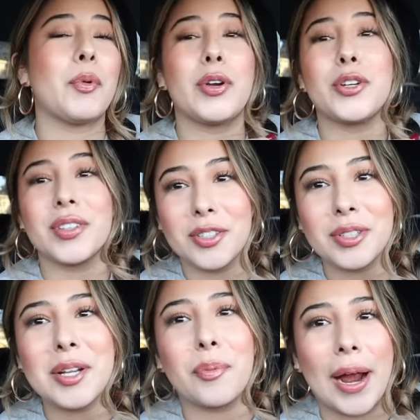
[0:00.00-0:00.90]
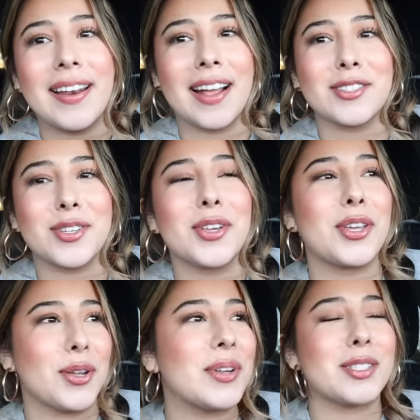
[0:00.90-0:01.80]
But when you're literally right next to the
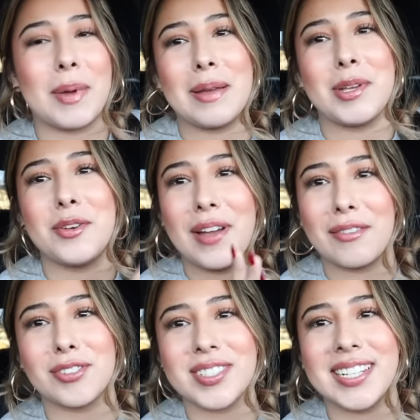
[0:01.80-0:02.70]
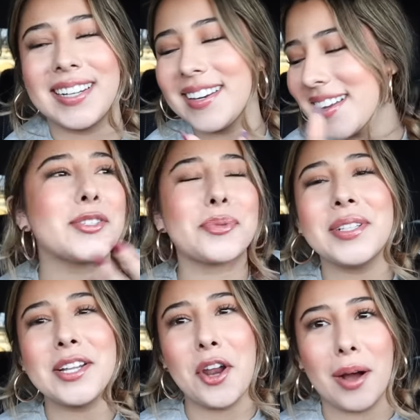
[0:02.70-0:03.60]
cutest baby you've ever seen, there's
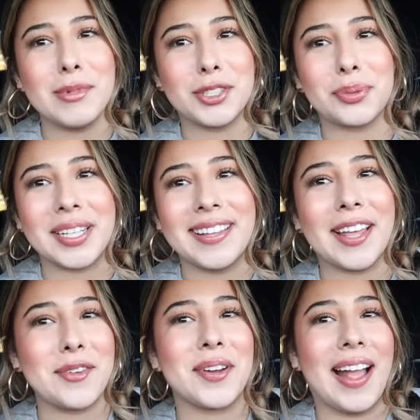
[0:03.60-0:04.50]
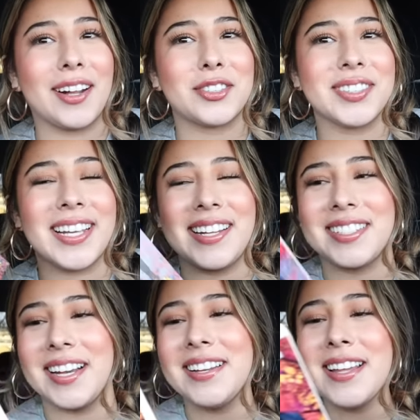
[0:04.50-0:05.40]
really not much reading that you can actually get
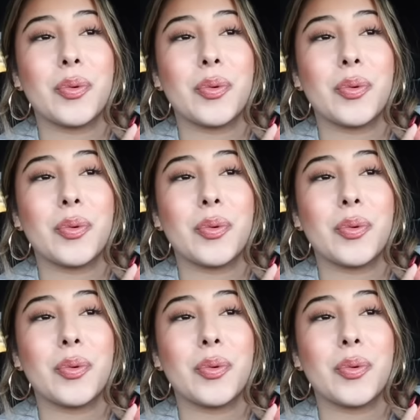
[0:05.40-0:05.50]
done.